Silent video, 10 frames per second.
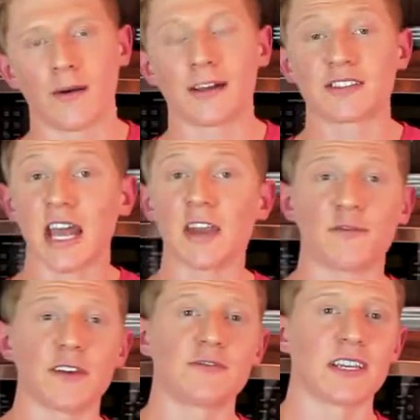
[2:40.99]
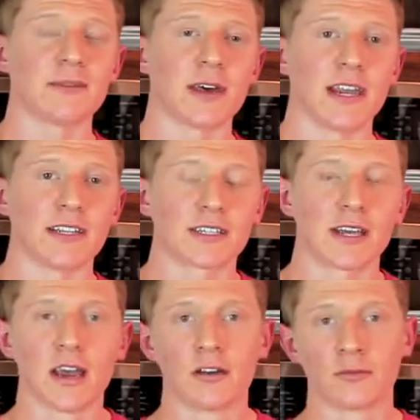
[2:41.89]
around 10 to 15
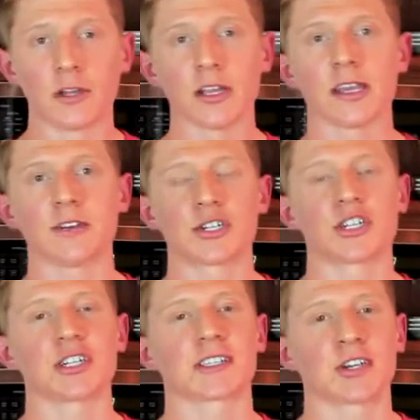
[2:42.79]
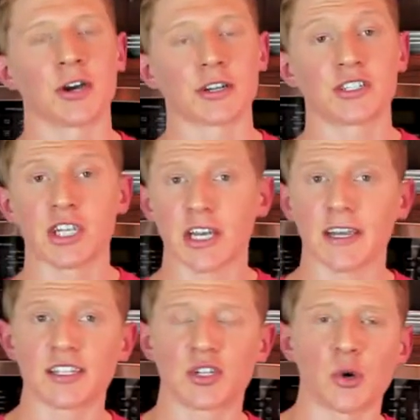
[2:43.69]
minutes. Really, you should just cook
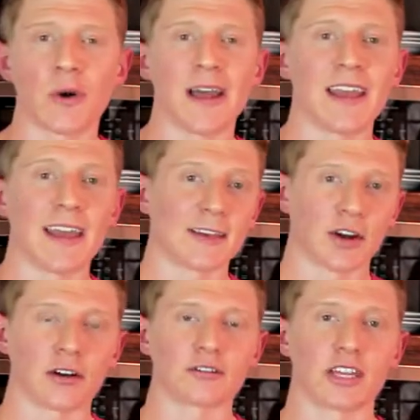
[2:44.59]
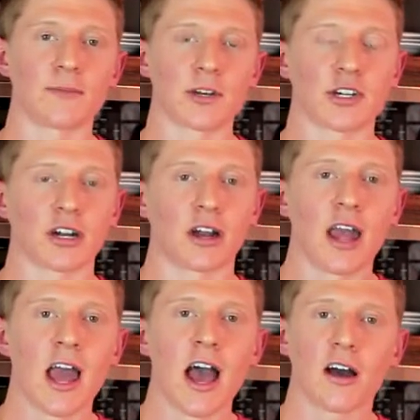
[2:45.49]
chicken to an internal
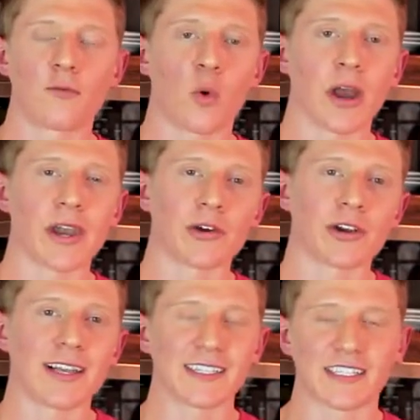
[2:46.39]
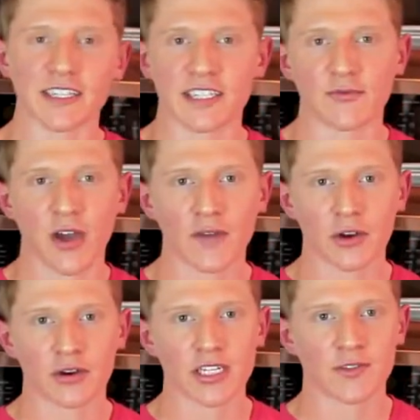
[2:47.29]
temperature of 165
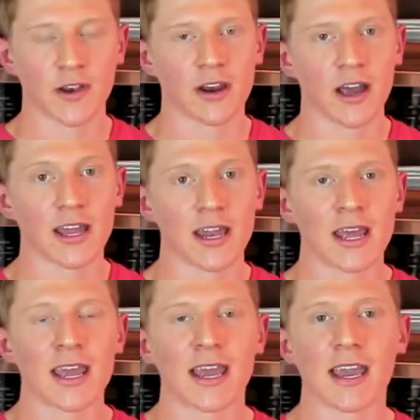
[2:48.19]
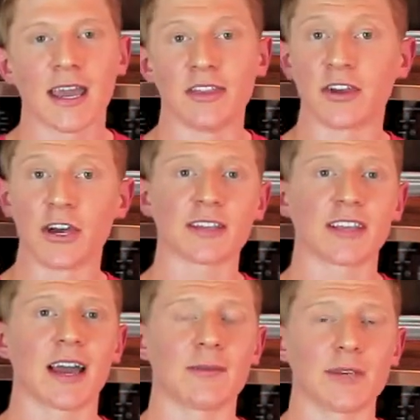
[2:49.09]
degrees Fahrenheit, and the cook
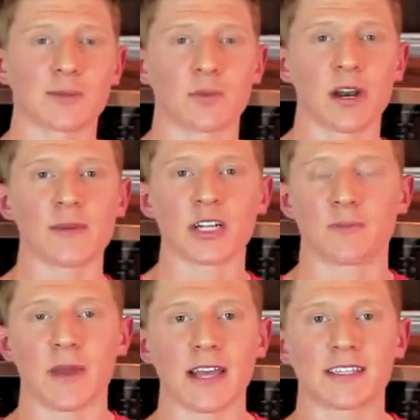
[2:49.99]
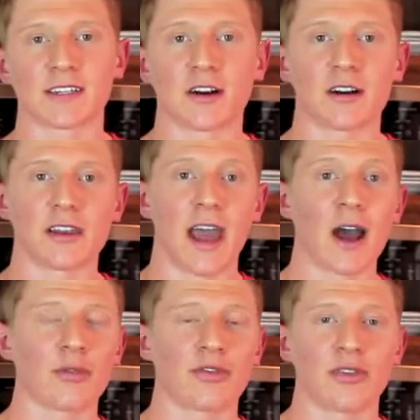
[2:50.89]
time is pretty much based on
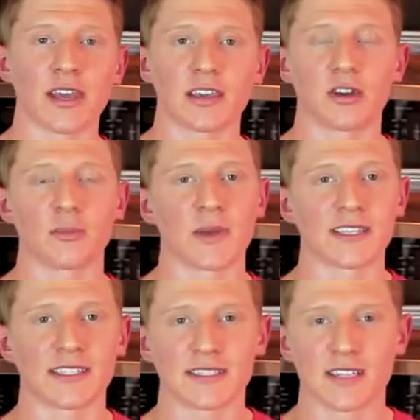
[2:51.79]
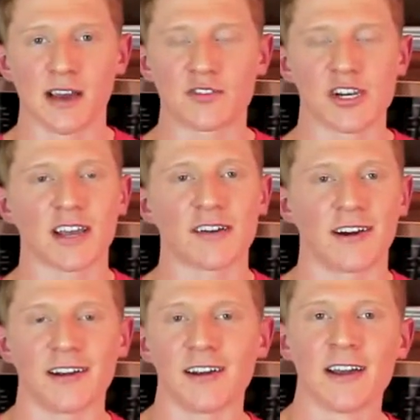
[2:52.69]
how thick your pieces of chicken
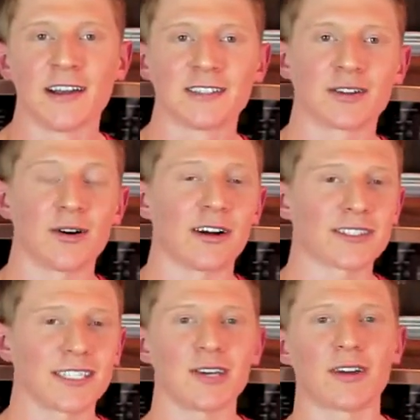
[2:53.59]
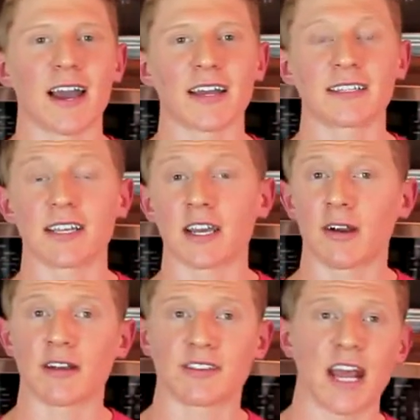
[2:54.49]
are. So I'll see you guys in
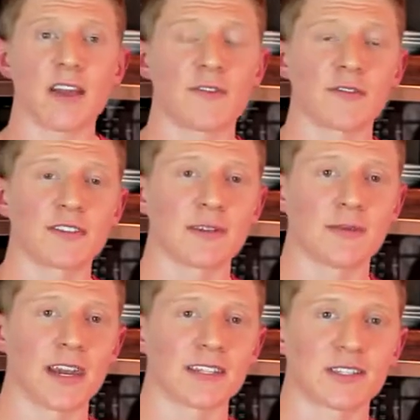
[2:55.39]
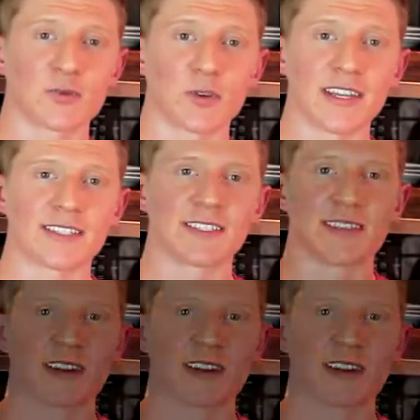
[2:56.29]
around 10 to 15 minutes when this is